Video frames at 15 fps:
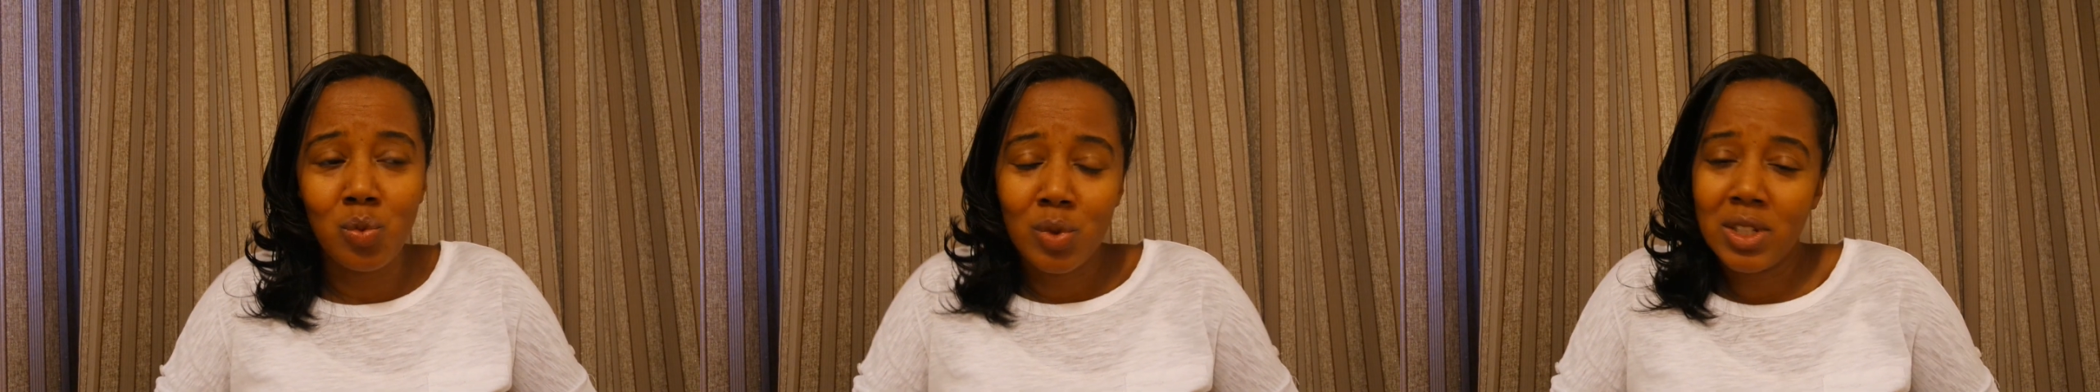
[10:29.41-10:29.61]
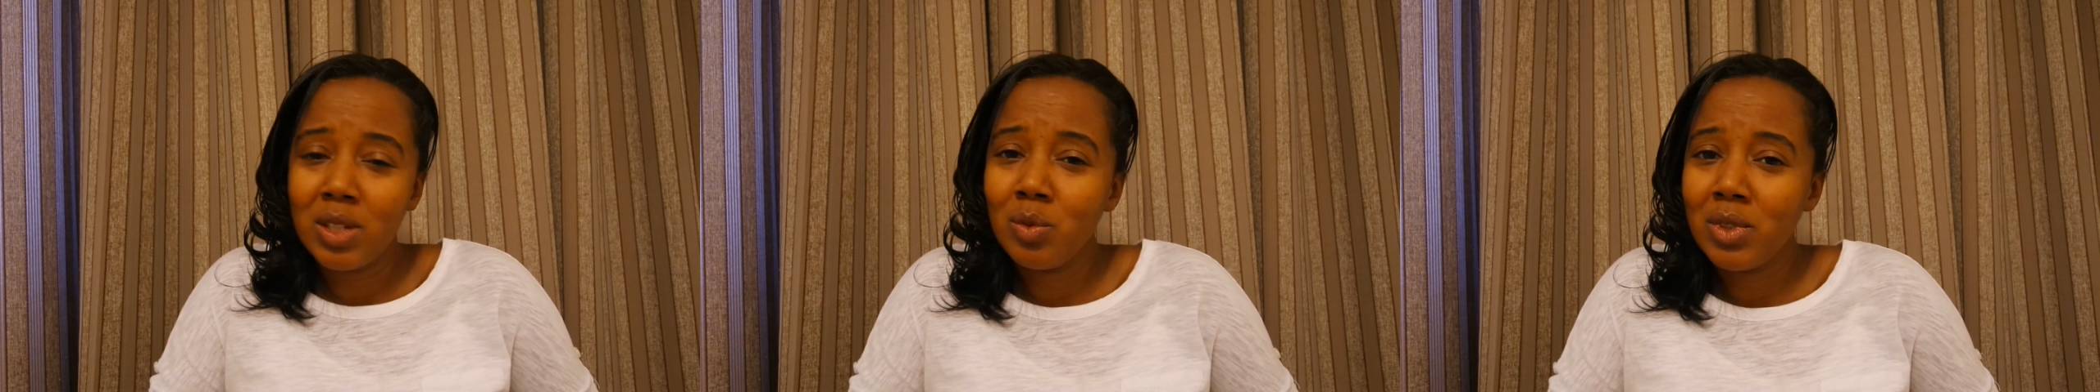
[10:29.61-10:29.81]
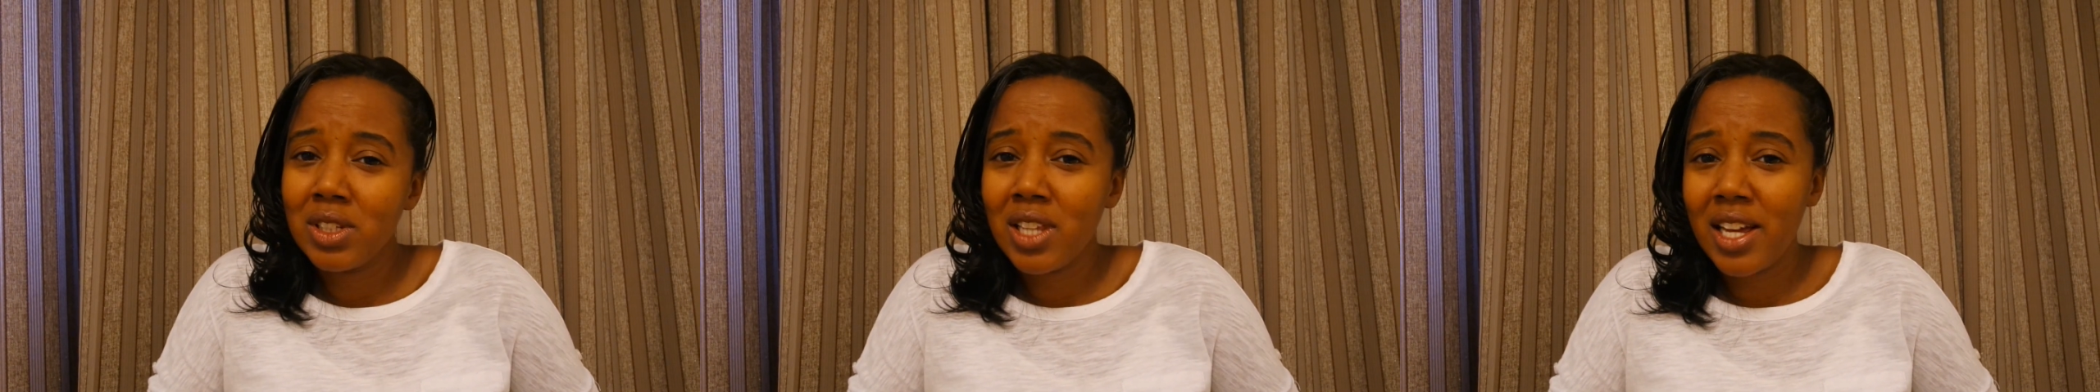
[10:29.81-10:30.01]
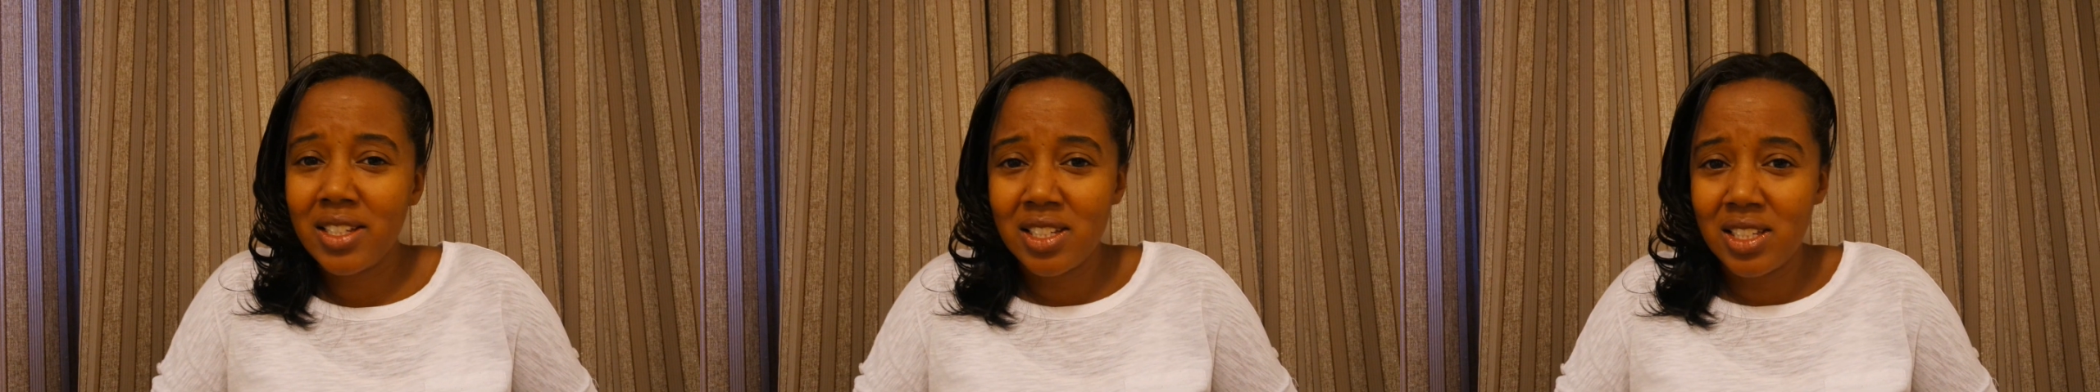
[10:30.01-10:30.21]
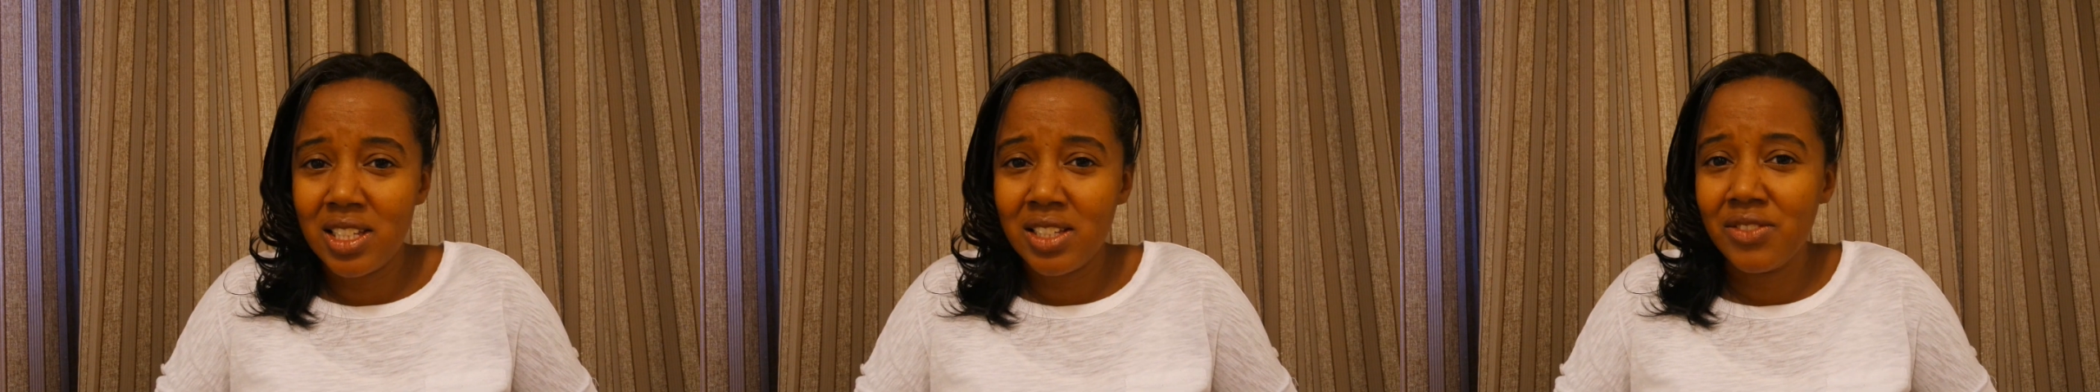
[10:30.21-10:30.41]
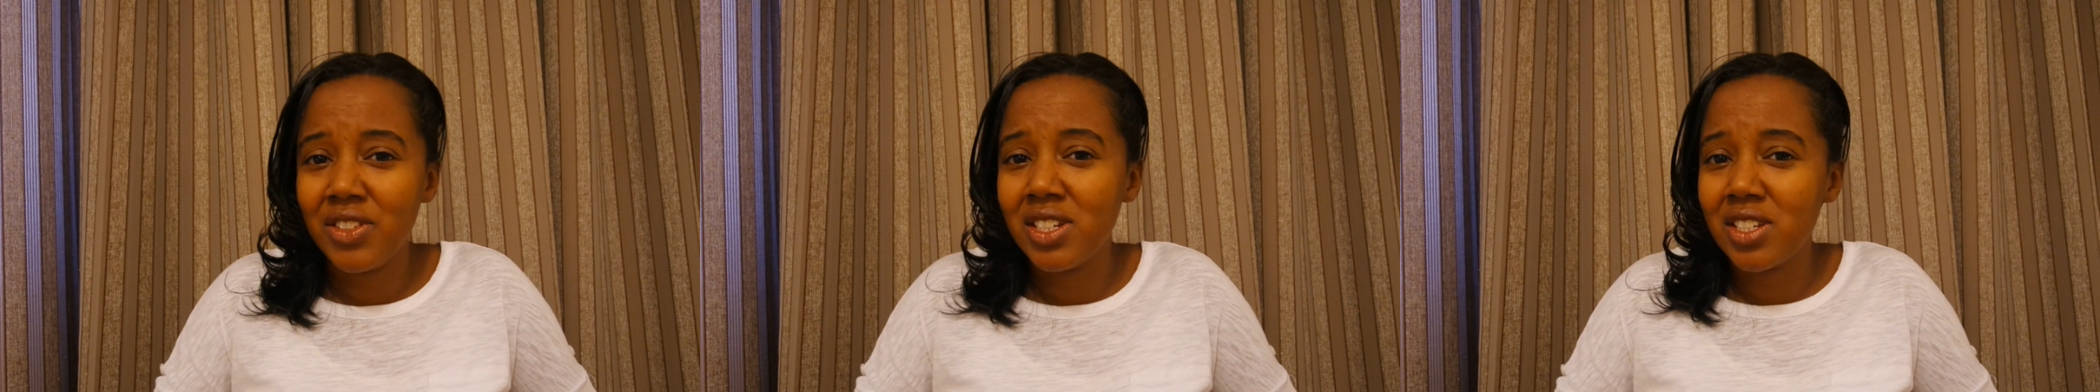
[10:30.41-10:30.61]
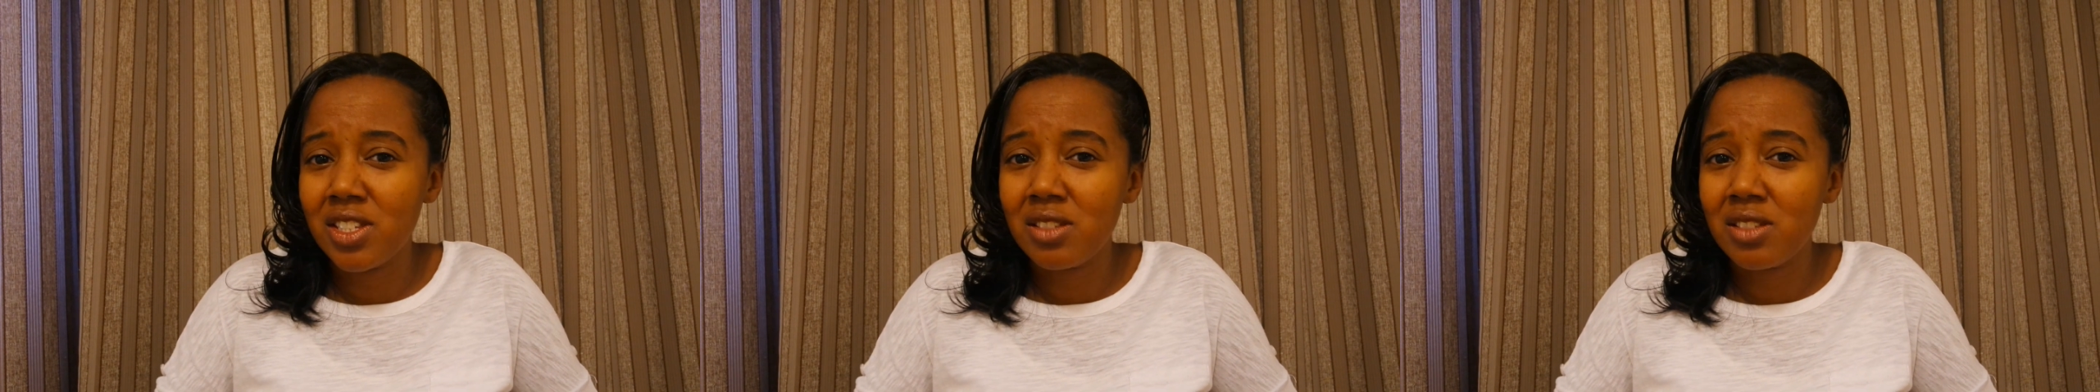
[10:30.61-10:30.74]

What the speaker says: really would like to live in a